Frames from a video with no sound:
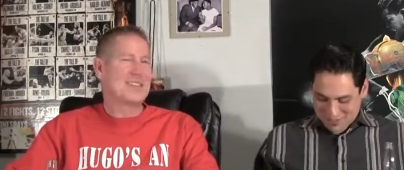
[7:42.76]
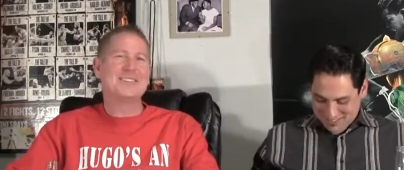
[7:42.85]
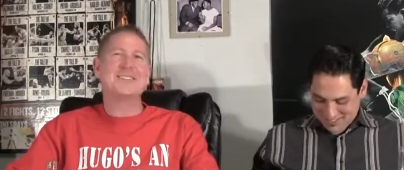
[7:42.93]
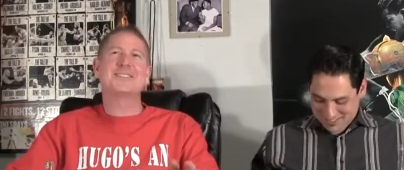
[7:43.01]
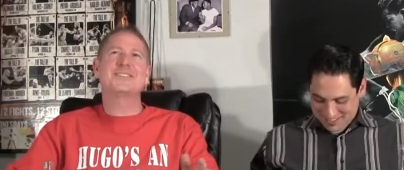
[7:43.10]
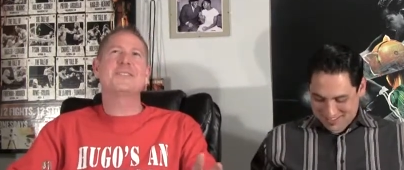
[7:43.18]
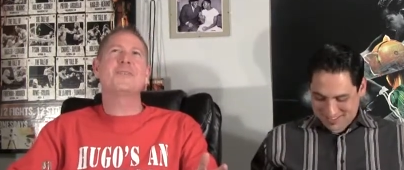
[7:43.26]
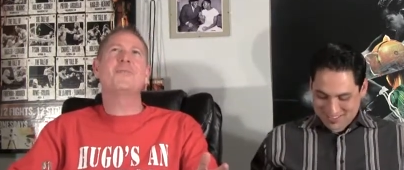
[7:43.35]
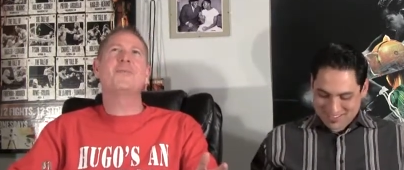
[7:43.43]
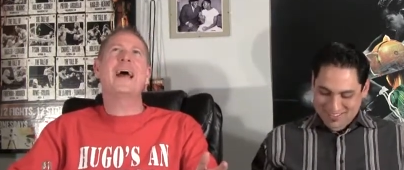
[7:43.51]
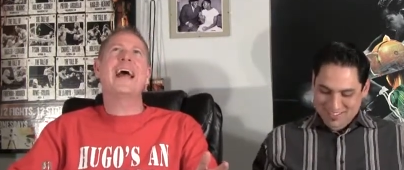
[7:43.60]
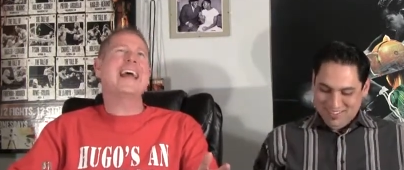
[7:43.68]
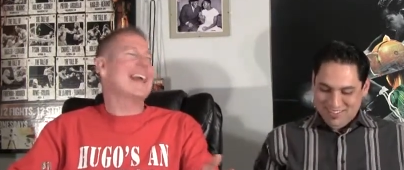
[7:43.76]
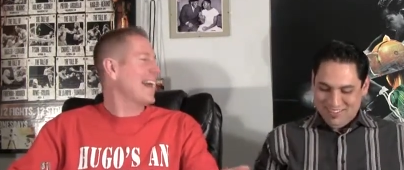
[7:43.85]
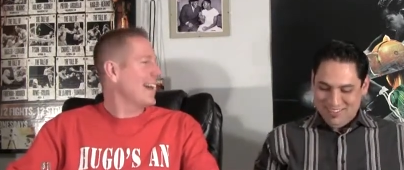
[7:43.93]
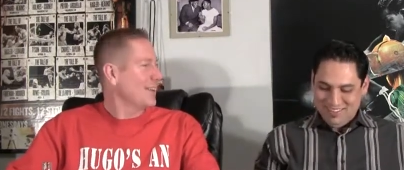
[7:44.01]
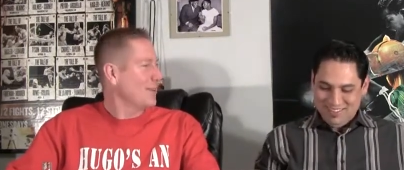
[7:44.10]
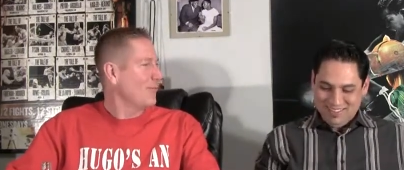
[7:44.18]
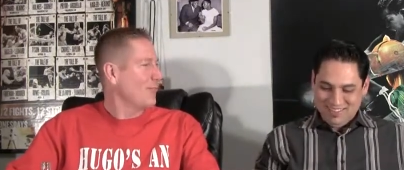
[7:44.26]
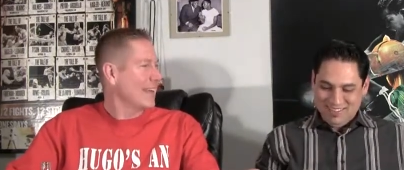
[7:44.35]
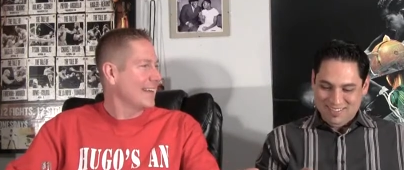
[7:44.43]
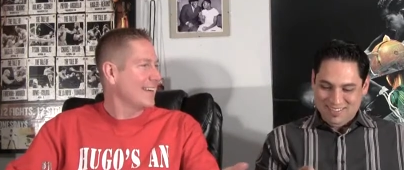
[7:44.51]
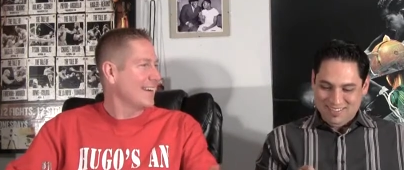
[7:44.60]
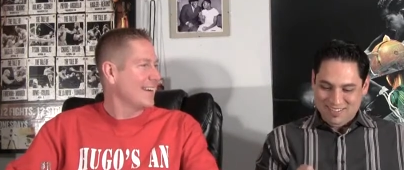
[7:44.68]
Speaker 1: Dude, there's no way. How do you
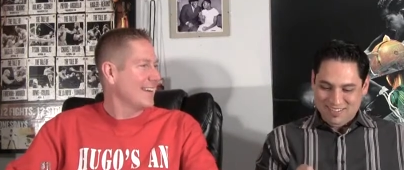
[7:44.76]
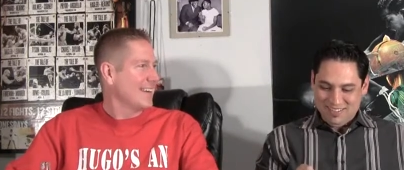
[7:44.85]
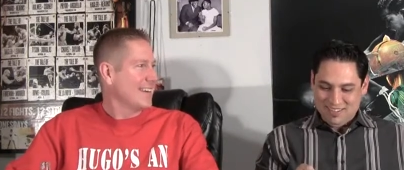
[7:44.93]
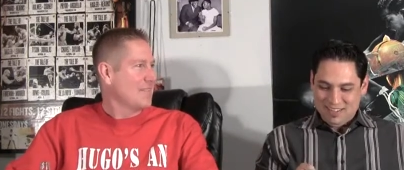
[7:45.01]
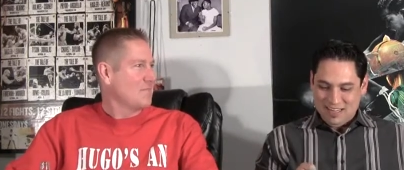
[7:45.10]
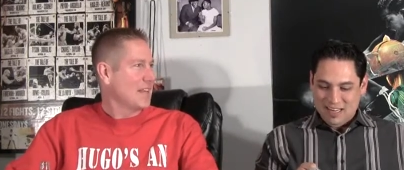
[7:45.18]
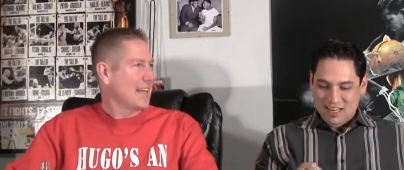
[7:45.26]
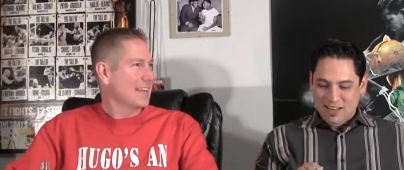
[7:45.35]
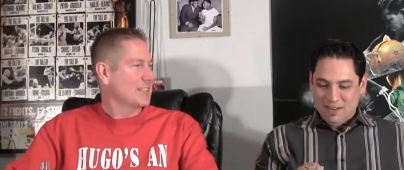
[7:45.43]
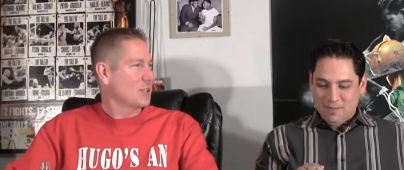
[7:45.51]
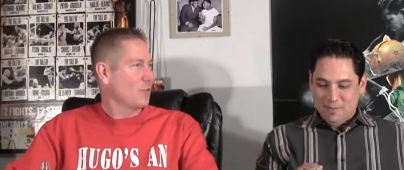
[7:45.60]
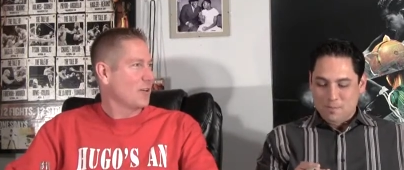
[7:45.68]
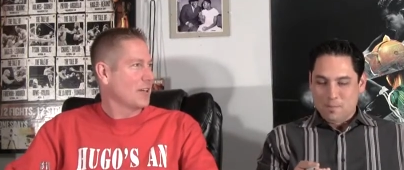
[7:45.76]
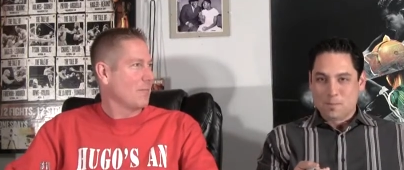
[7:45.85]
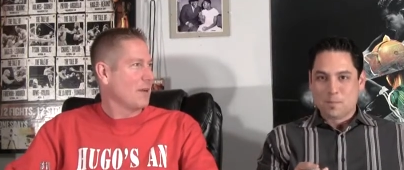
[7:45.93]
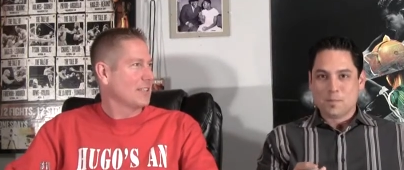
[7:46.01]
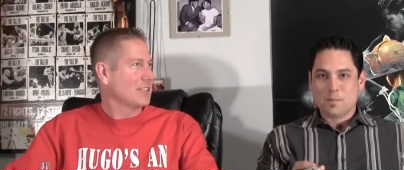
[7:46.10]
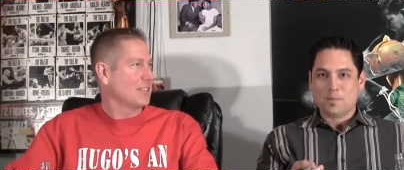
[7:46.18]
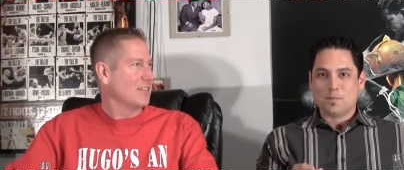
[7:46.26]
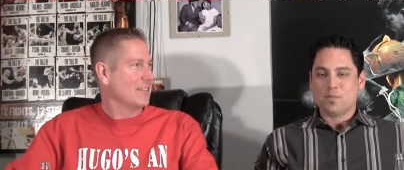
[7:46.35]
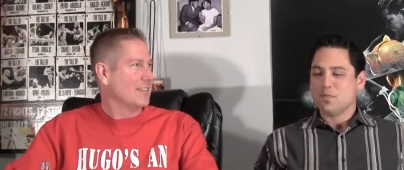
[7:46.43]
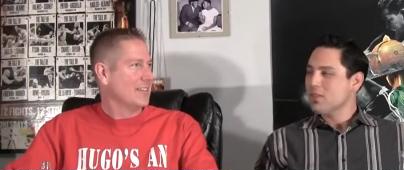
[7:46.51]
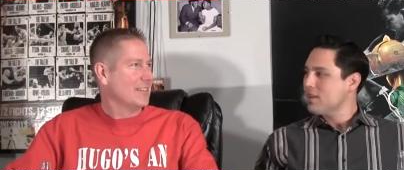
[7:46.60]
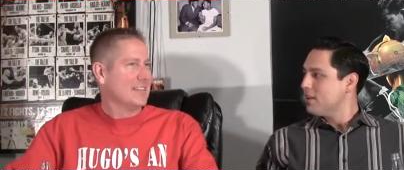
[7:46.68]
figure? That guy's so one
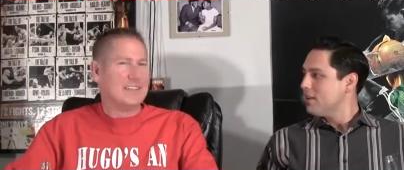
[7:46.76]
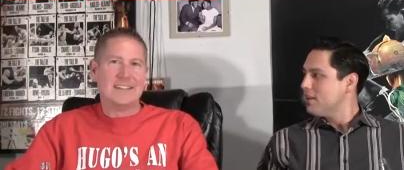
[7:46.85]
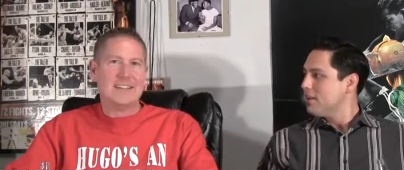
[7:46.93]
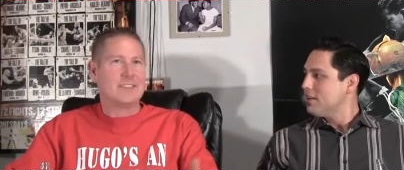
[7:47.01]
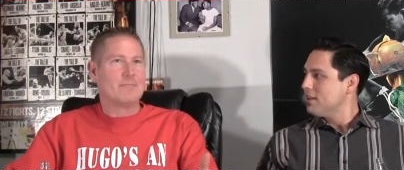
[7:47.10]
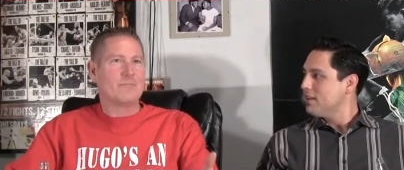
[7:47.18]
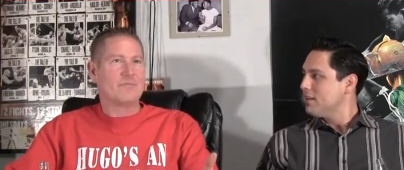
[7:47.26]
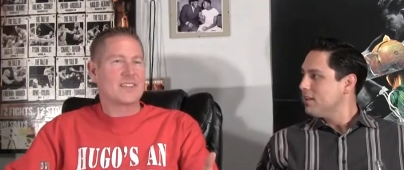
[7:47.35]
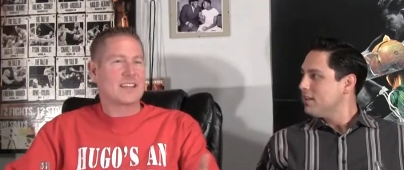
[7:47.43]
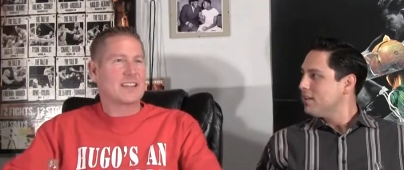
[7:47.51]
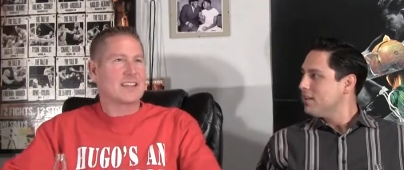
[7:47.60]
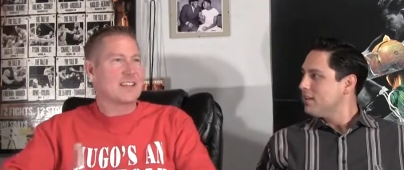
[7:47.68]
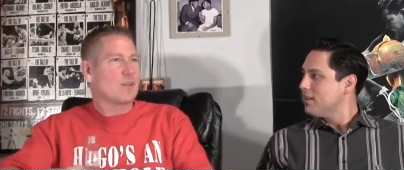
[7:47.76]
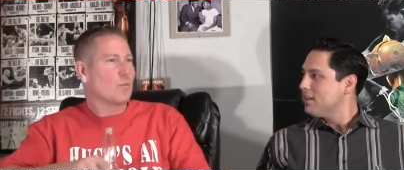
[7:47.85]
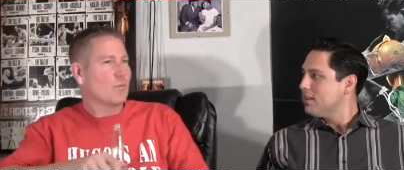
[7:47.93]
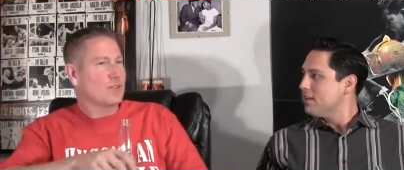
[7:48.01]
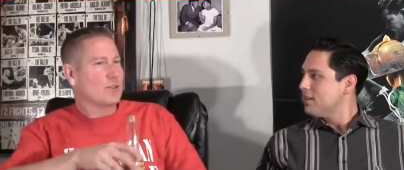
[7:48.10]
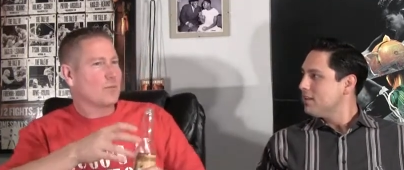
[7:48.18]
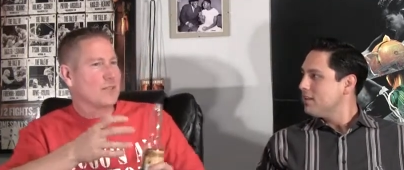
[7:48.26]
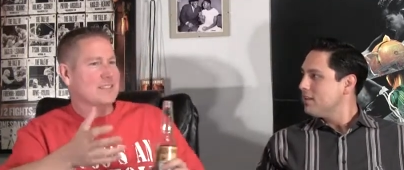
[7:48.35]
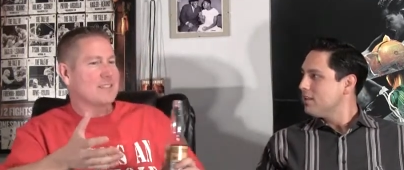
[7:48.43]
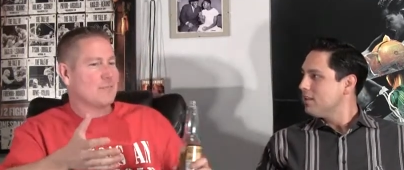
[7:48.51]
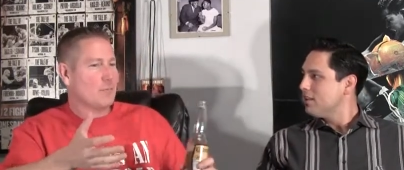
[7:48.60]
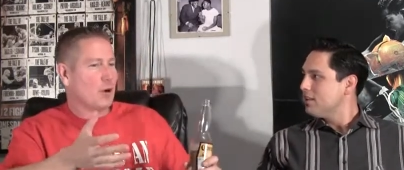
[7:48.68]
dimensional the, the
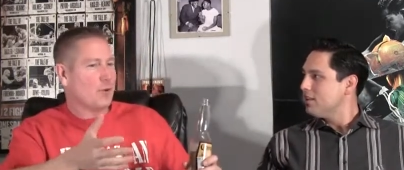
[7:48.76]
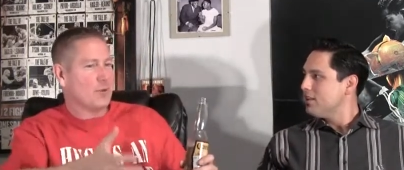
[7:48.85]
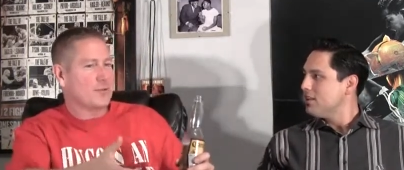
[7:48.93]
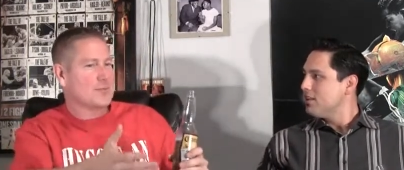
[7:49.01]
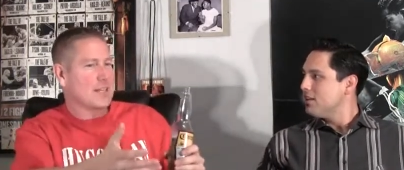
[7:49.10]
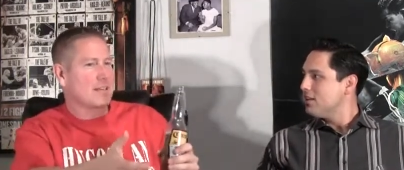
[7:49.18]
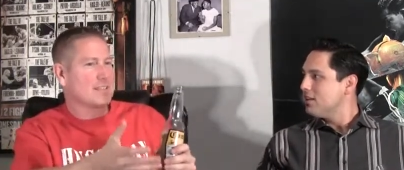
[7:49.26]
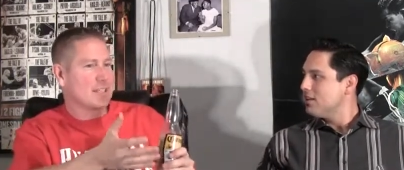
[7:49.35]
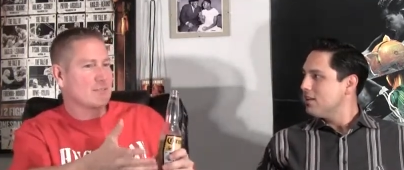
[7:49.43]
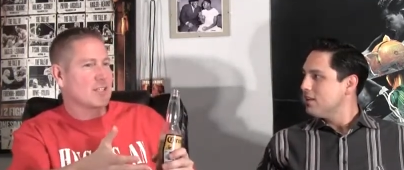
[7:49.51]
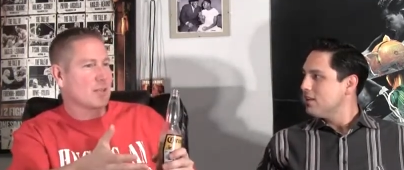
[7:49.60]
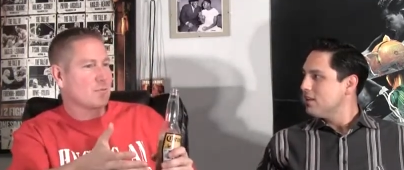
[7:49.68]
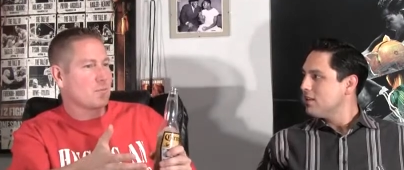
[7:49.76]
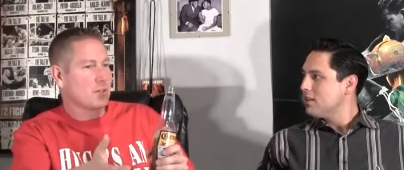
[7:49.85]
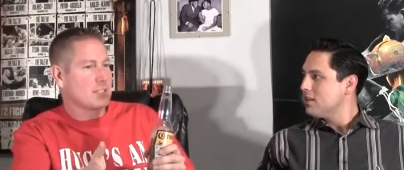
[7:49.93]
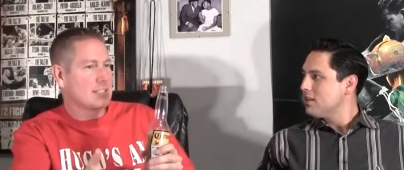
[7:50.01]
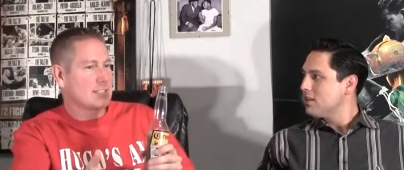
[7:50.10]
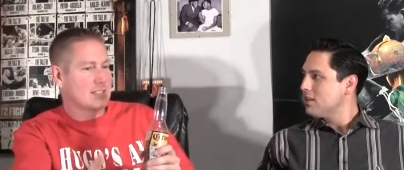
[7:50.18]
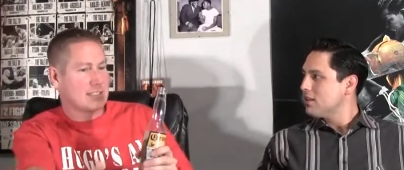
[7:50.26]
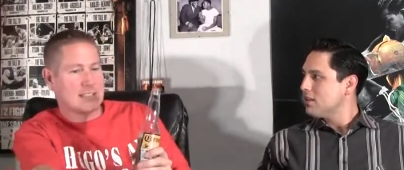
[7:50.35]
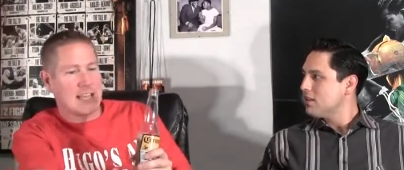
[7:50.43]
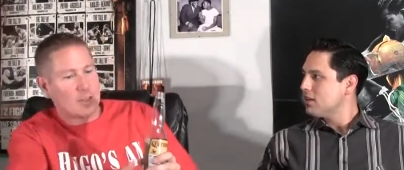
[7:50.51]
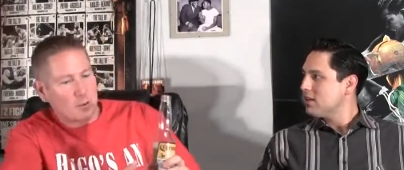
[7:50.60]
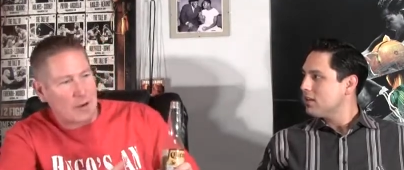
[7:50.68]
reason Paul Williams had a tough time with Martinez because
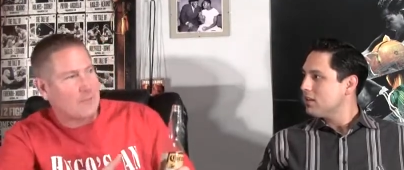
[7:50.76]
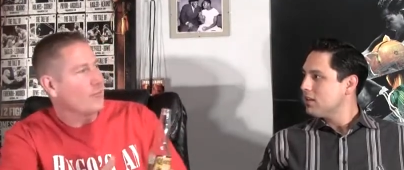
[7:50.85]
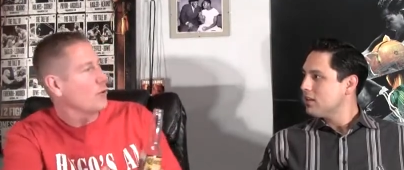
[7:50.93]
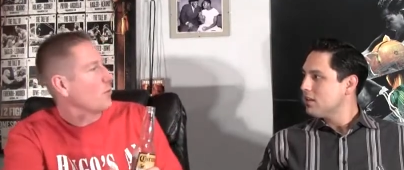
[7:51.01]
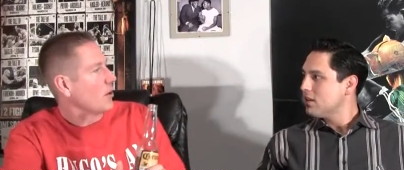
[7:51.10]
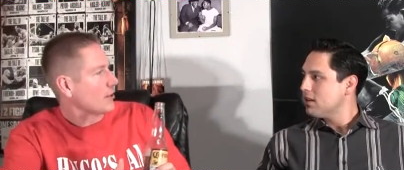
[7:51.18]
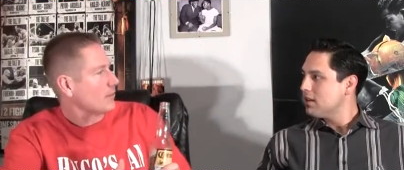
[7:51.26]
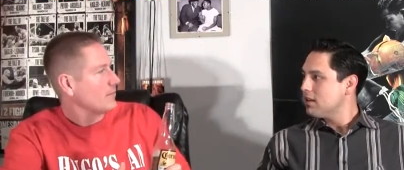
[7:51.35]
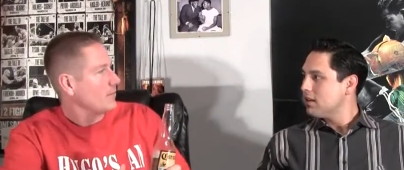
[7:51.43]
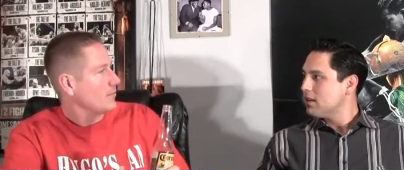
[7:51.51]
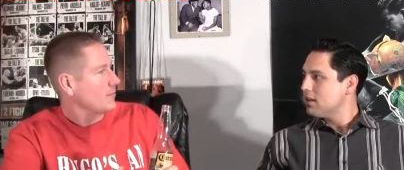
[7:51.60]
he had great footwork,